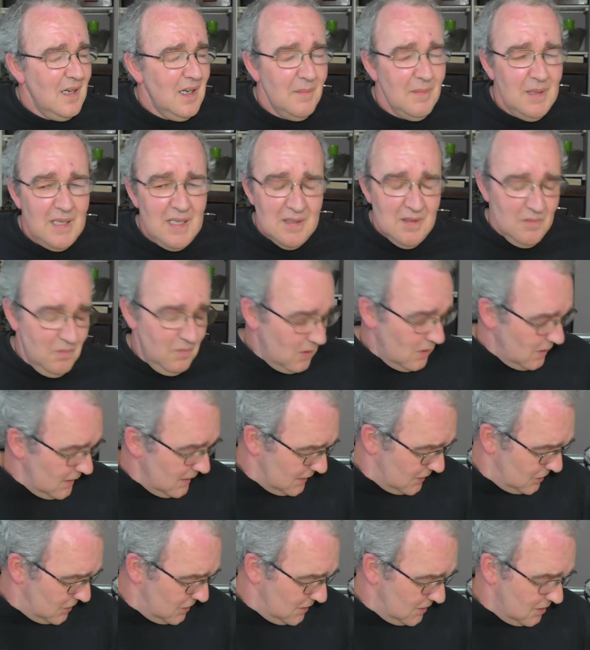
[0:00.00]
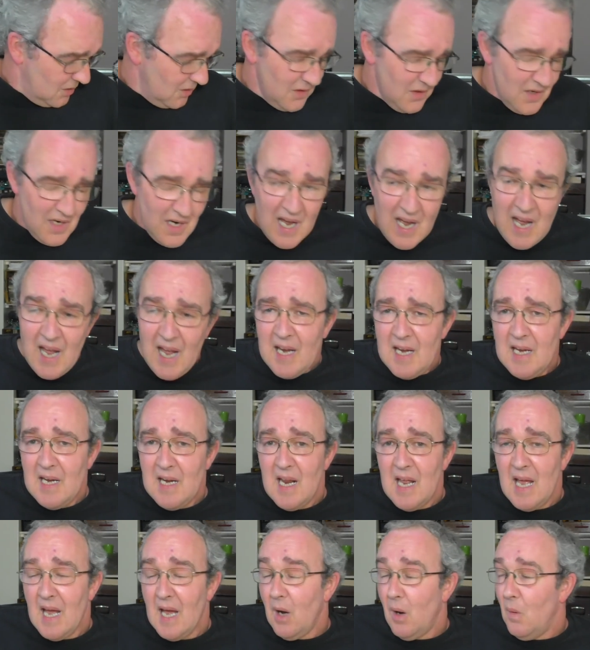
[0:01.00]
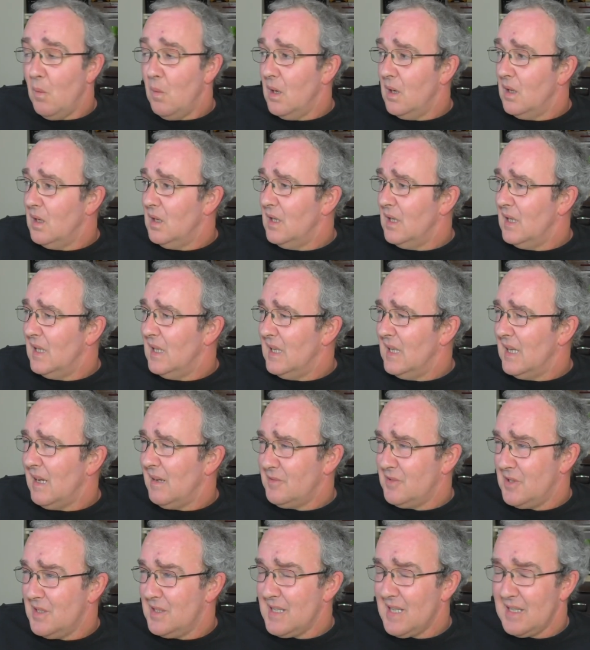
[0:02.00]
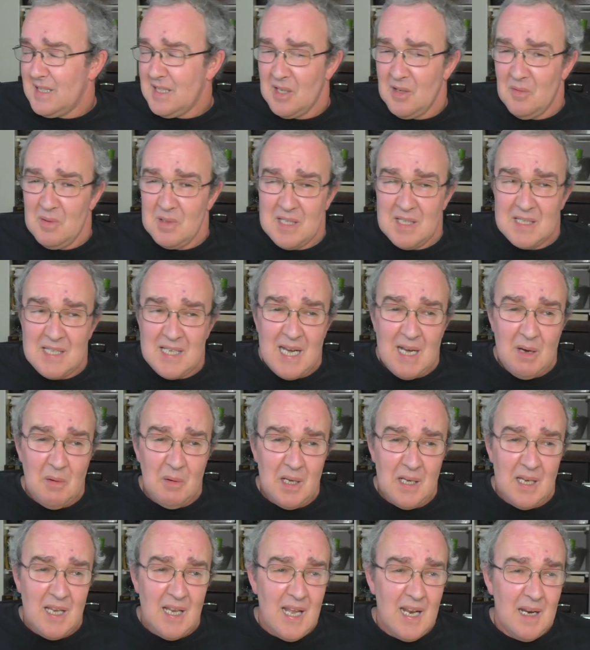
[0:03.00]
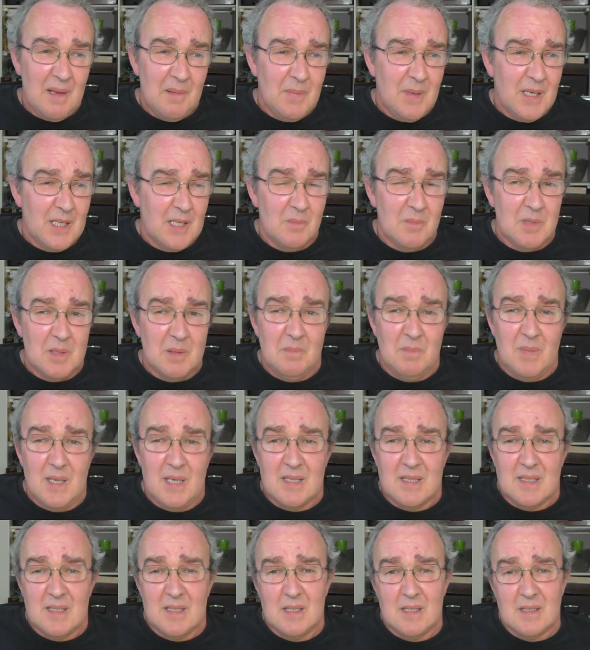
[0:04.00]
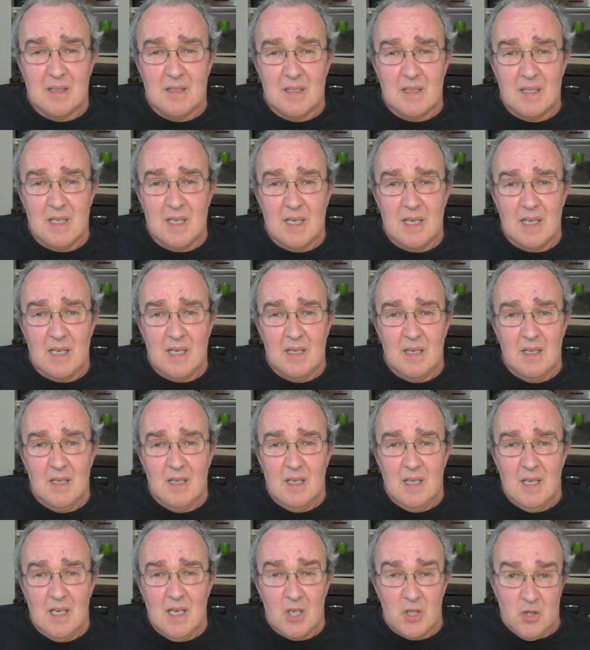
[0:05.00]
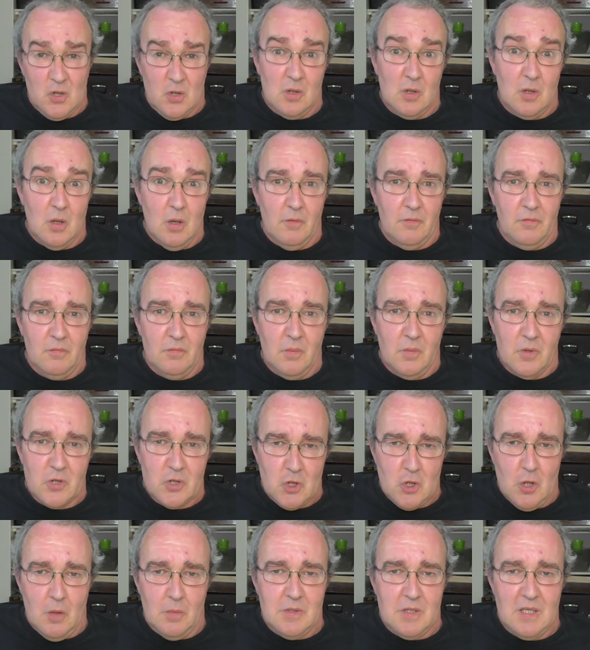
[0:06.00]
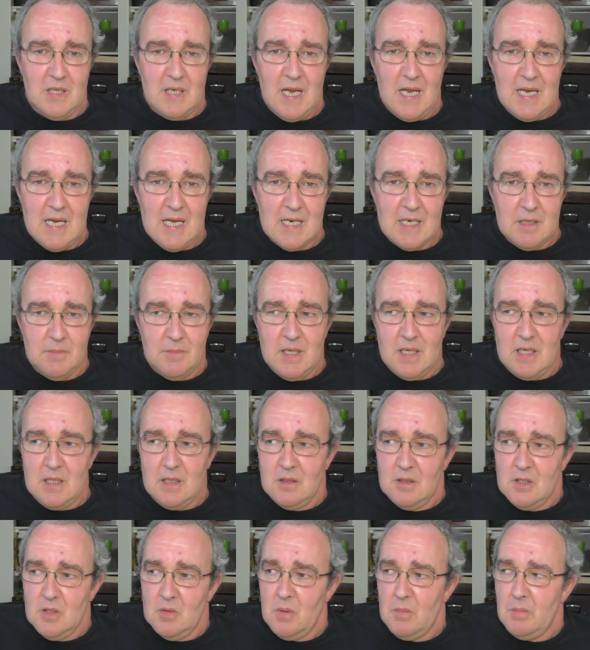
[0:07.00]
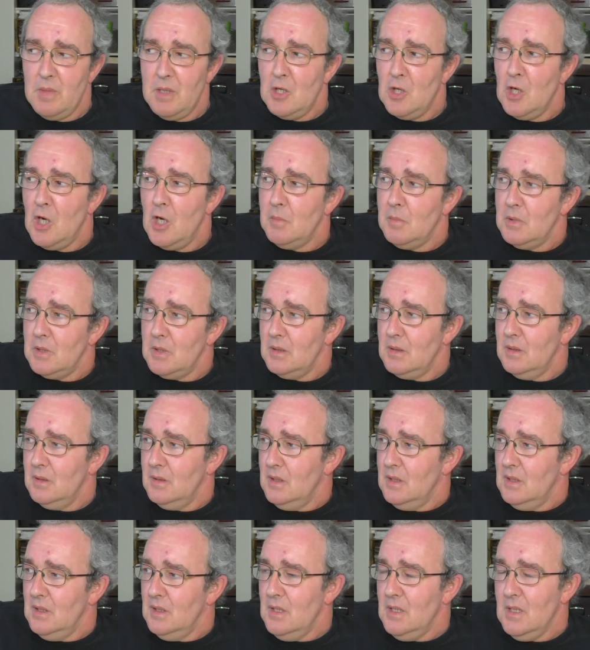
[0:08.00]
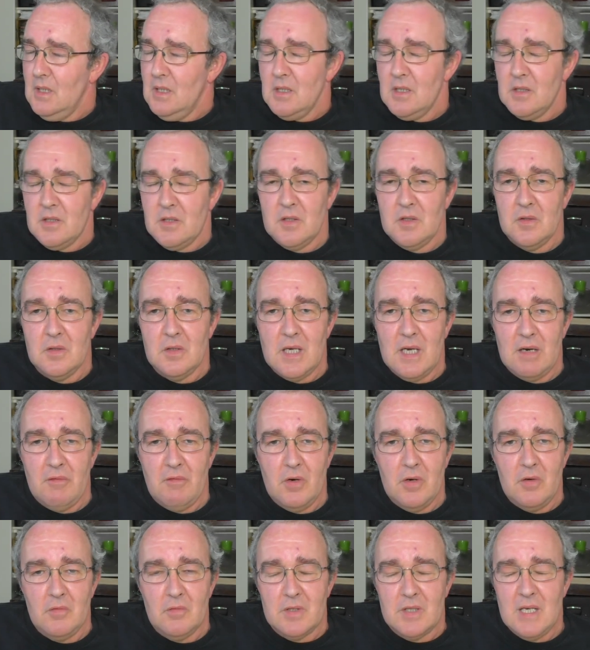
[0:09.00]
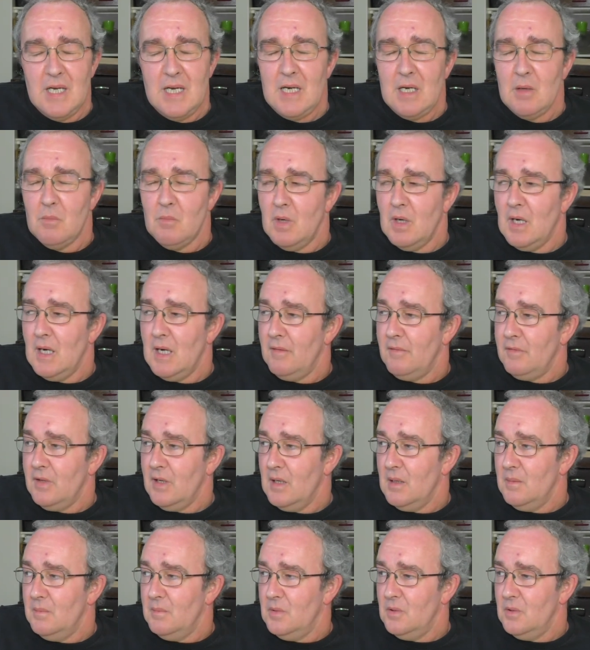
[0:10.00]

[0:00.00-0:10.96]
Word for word: I mean, it's what it's just gone nine now. Uh, I've just had to go into town again and pick up some bits that uh, I should have got from the shop today had I been doing my normal Sunday routine and what have you.